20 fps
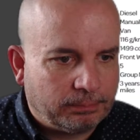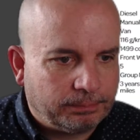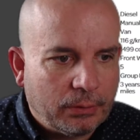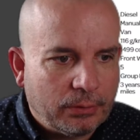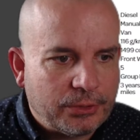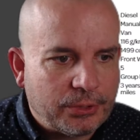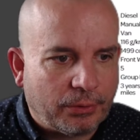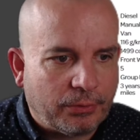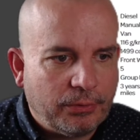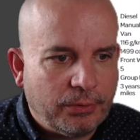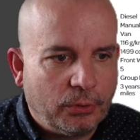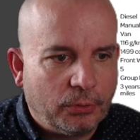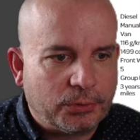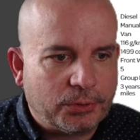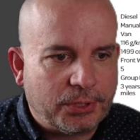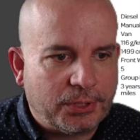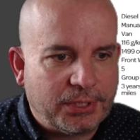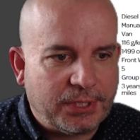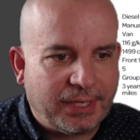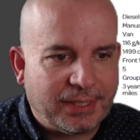So 0
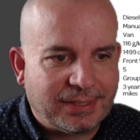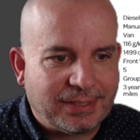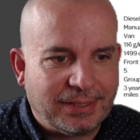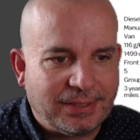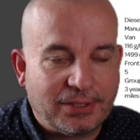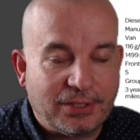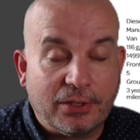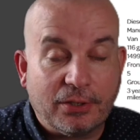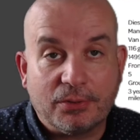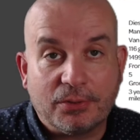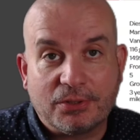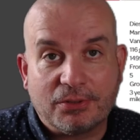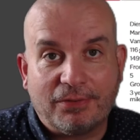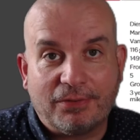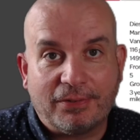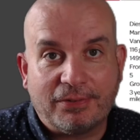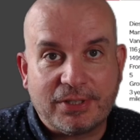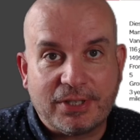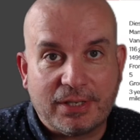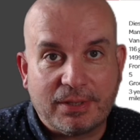to 62 is
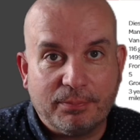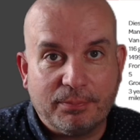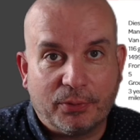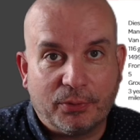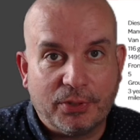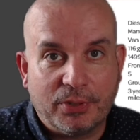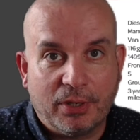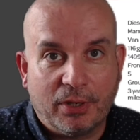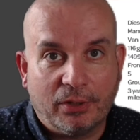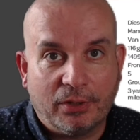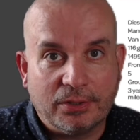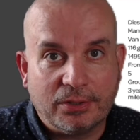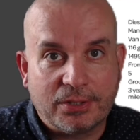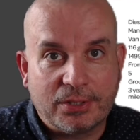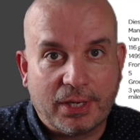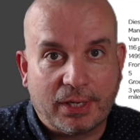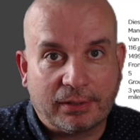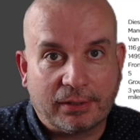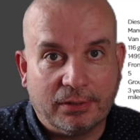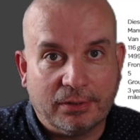15.9
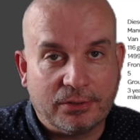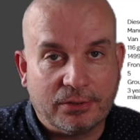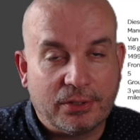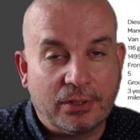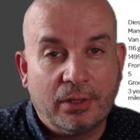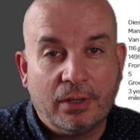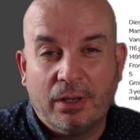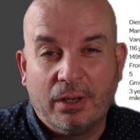seconds.